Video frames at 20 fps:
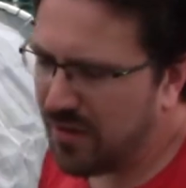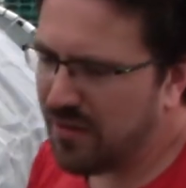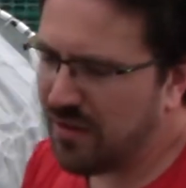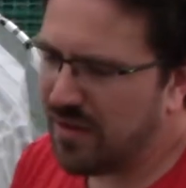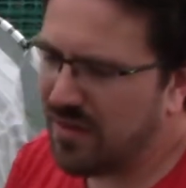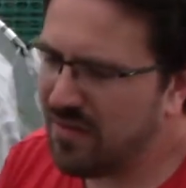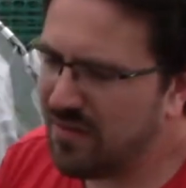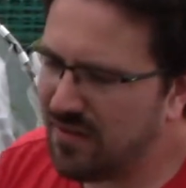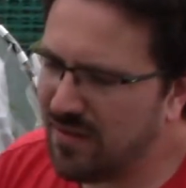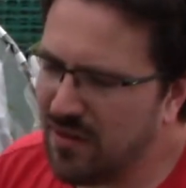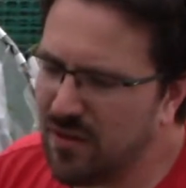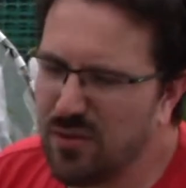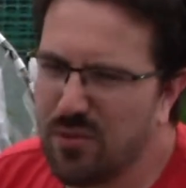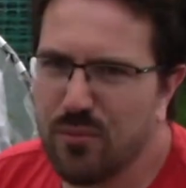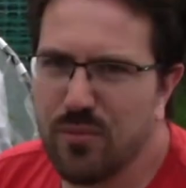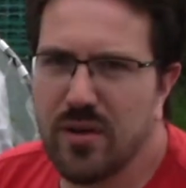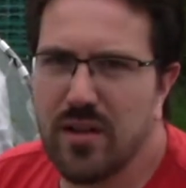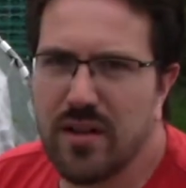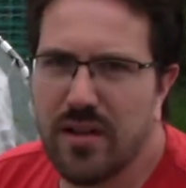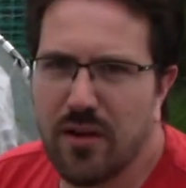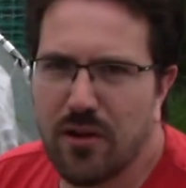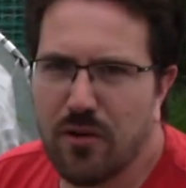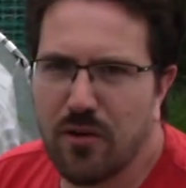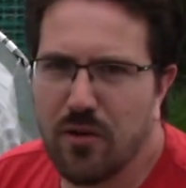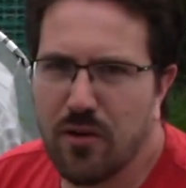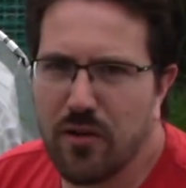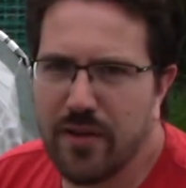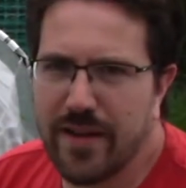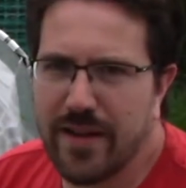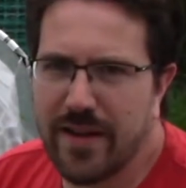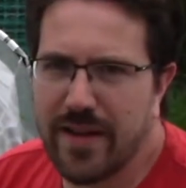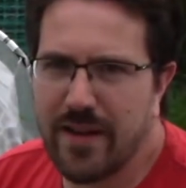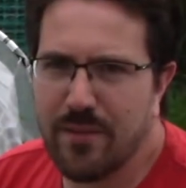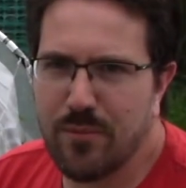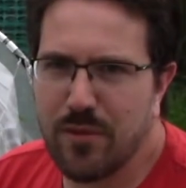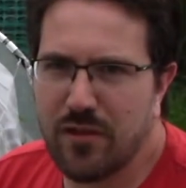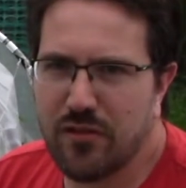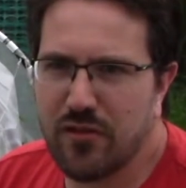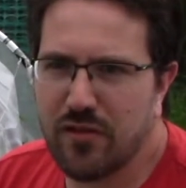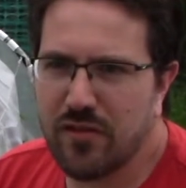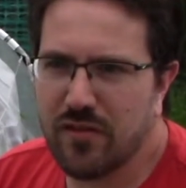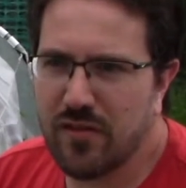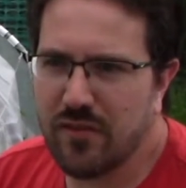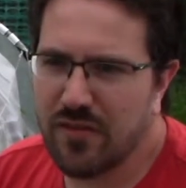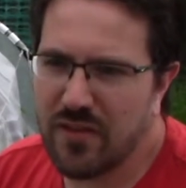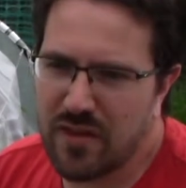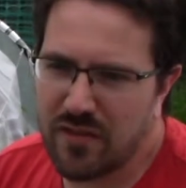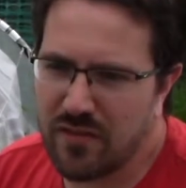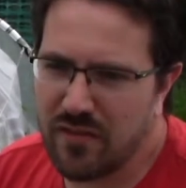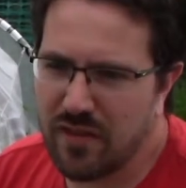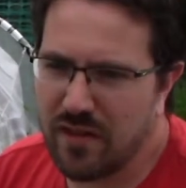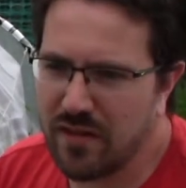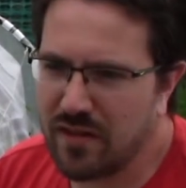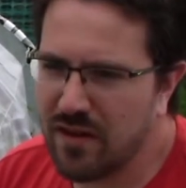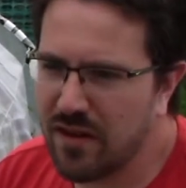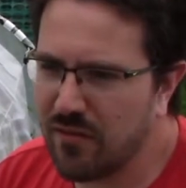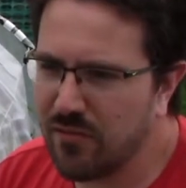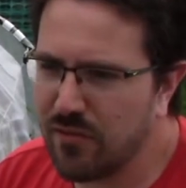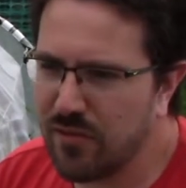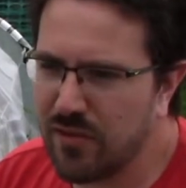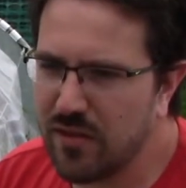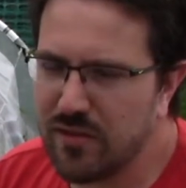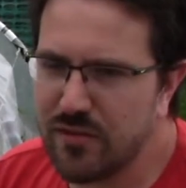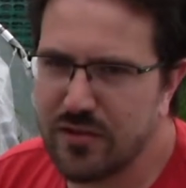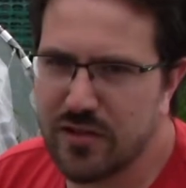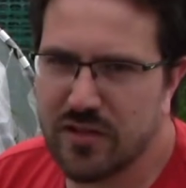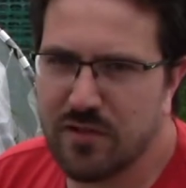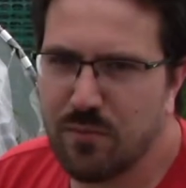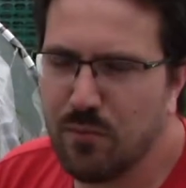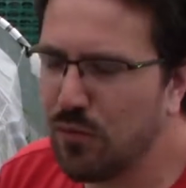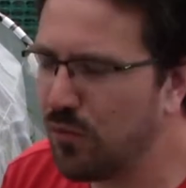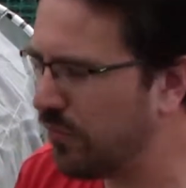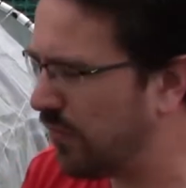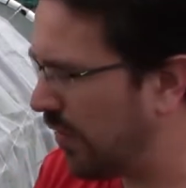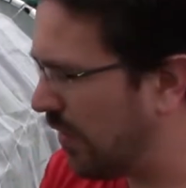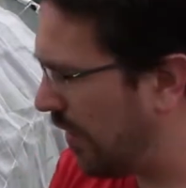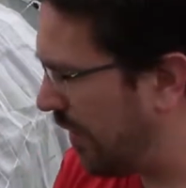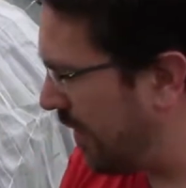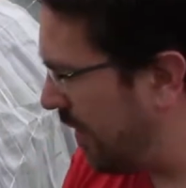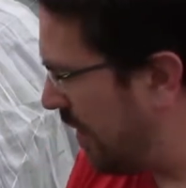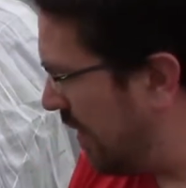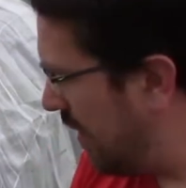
The deer really aren't all that ambitious. If they see it covered, they'll just move on.